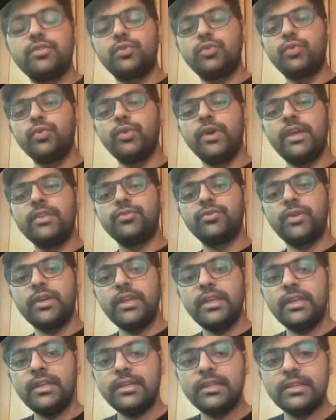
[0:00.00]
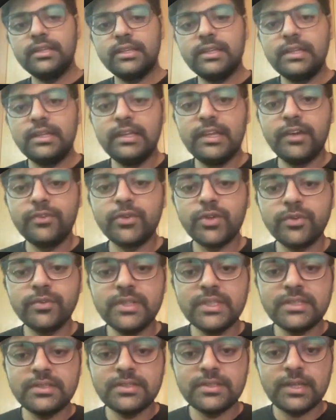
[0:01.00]
2 has won in left of
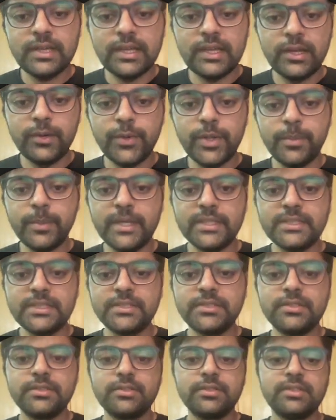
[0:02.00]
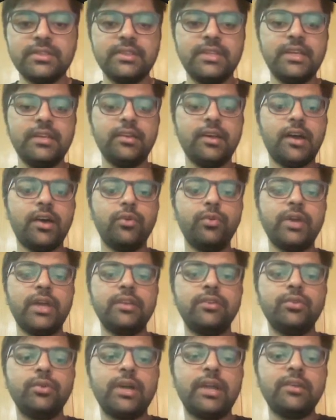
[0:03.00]
this 11 matches. Then how can
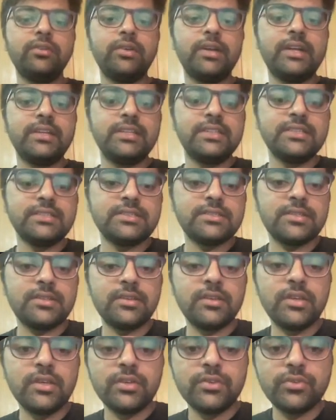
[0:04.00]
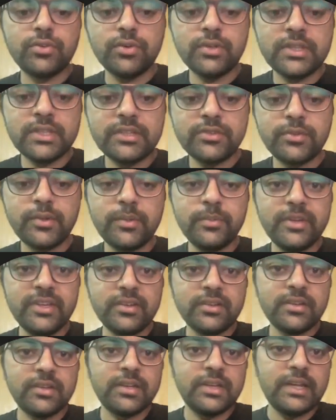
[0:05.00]
you calculate this? So this will be,
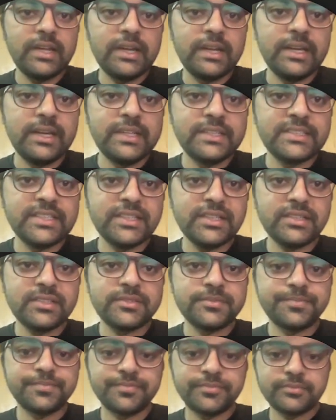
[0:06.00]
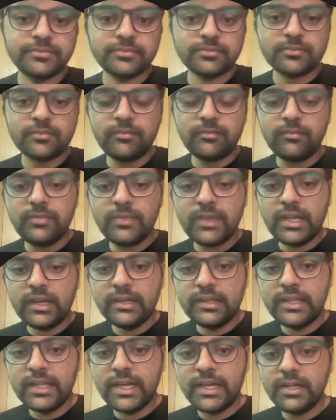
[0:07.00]
let's say
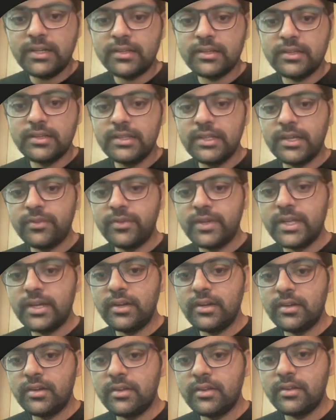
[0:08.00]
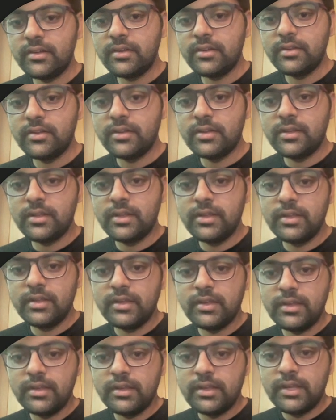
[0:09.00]
that there were
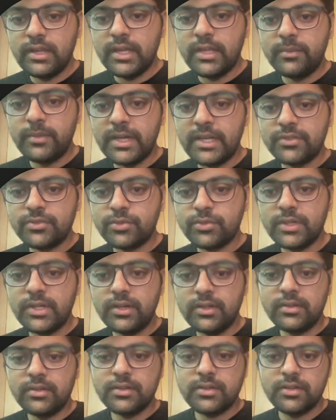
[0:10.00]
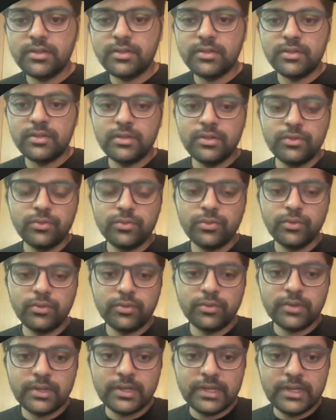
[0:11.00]
n minus 1. So